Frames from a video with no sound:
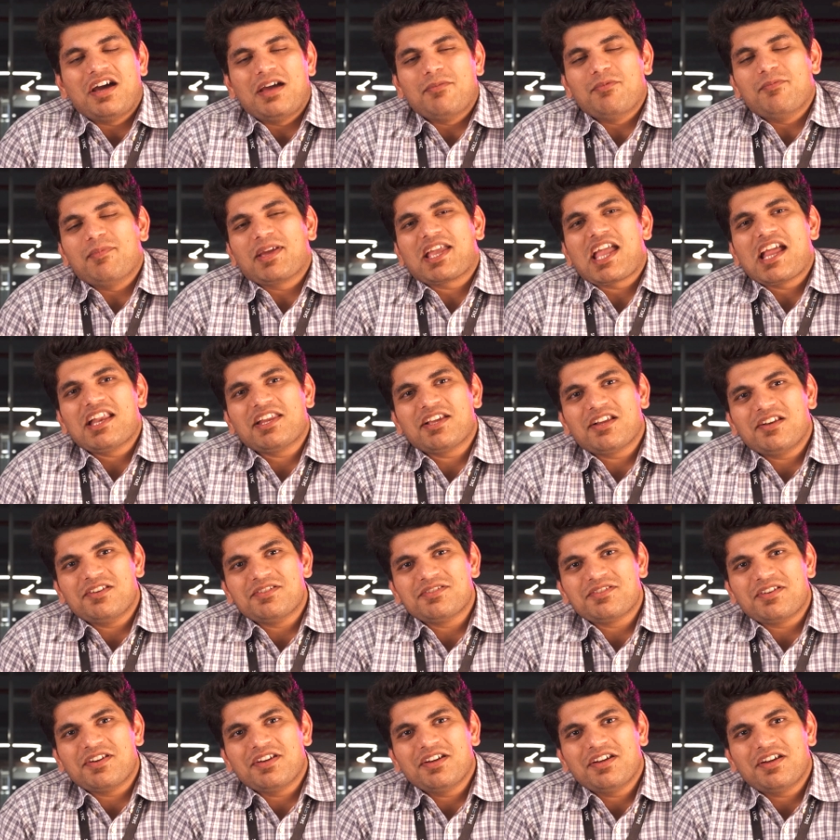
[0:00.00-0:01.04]
I'm a mechanical
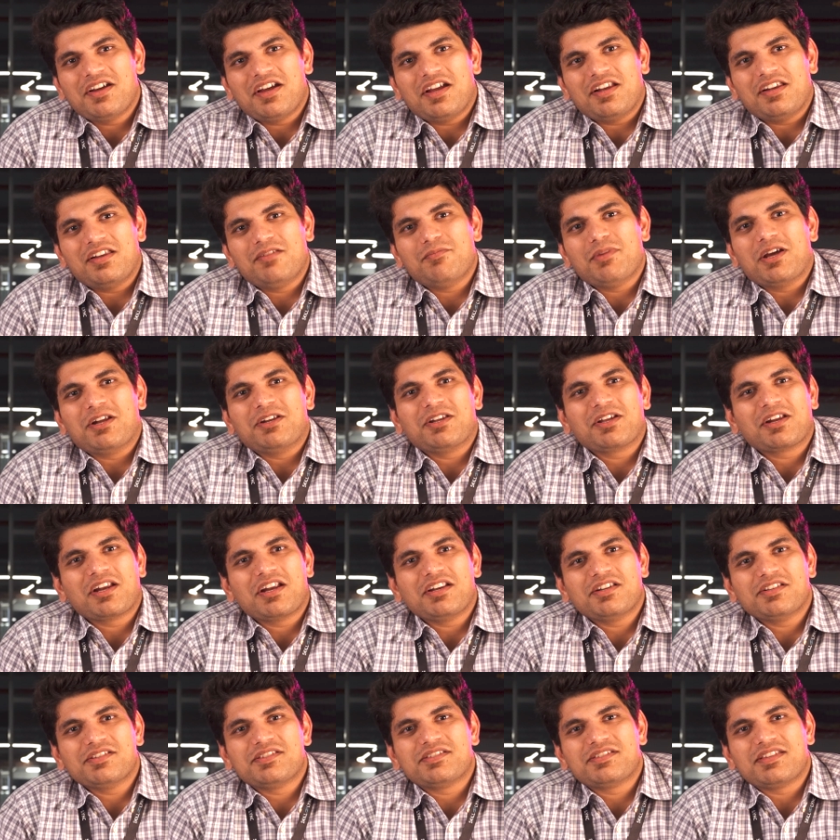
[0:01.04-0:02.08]
engineer. I did my
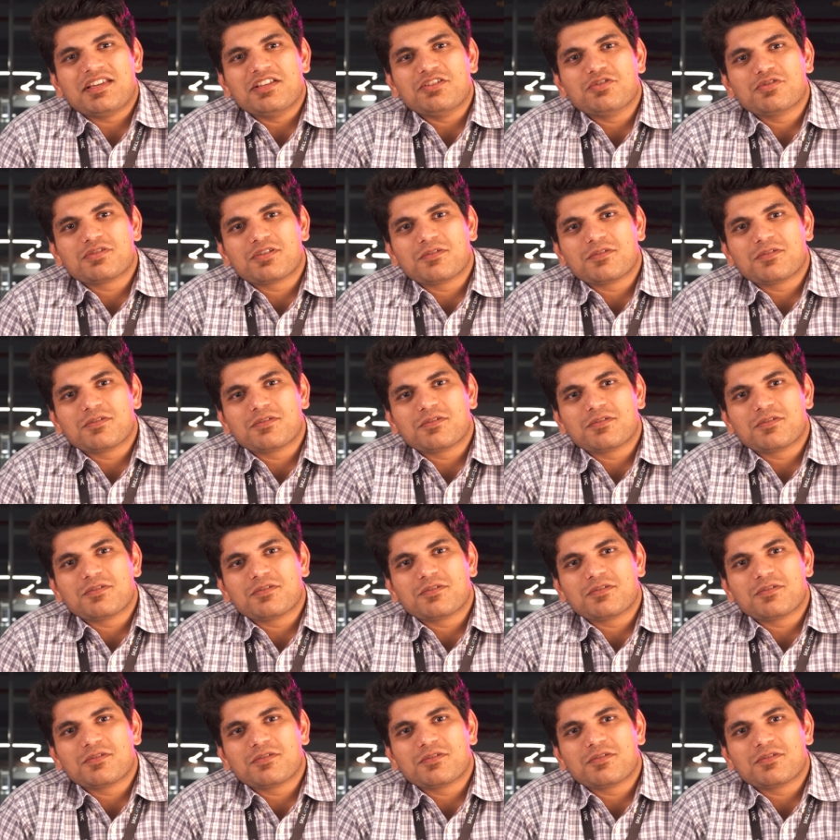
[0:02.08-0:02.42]
undergrad at St.